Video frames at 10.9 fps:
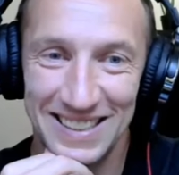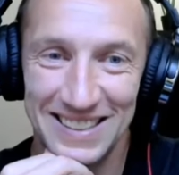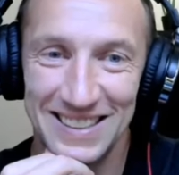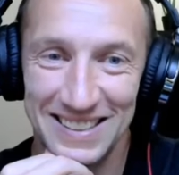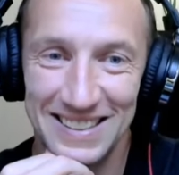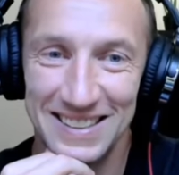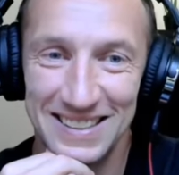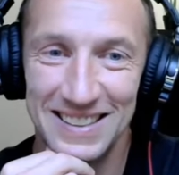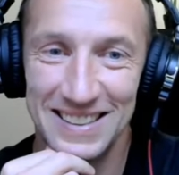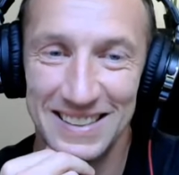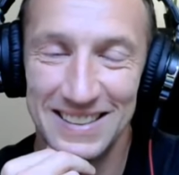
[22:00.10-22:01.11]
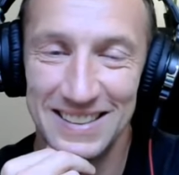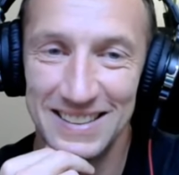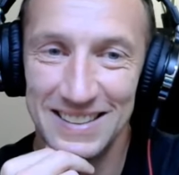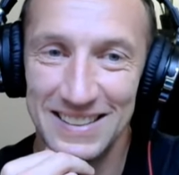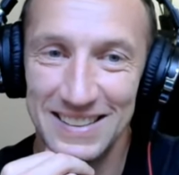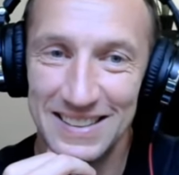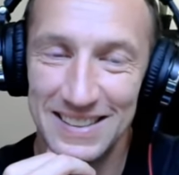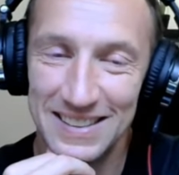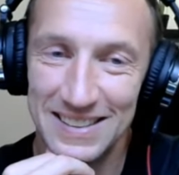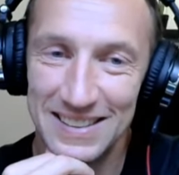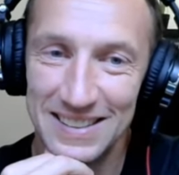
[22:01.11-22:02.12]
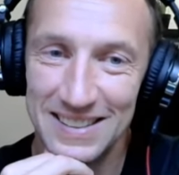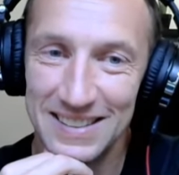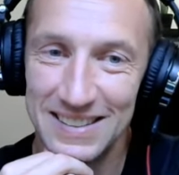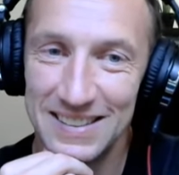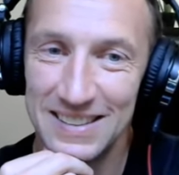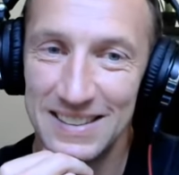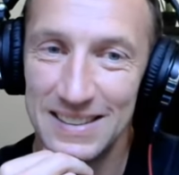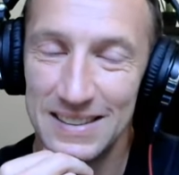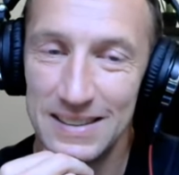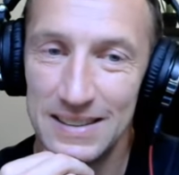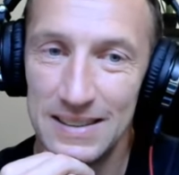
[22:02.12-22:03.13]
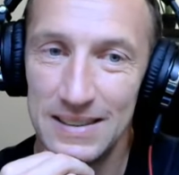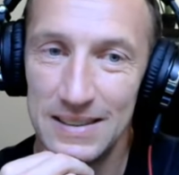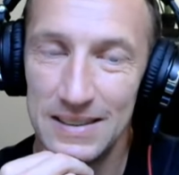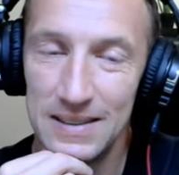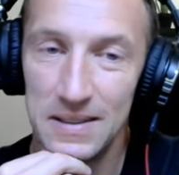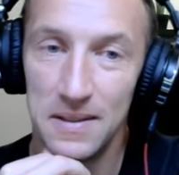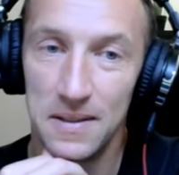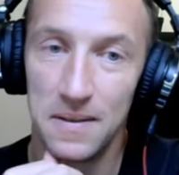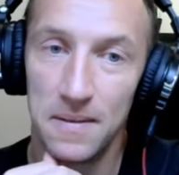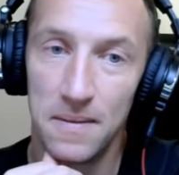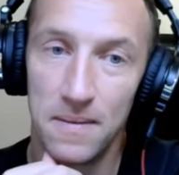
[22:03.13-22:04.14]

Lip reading: The person shown says nothing.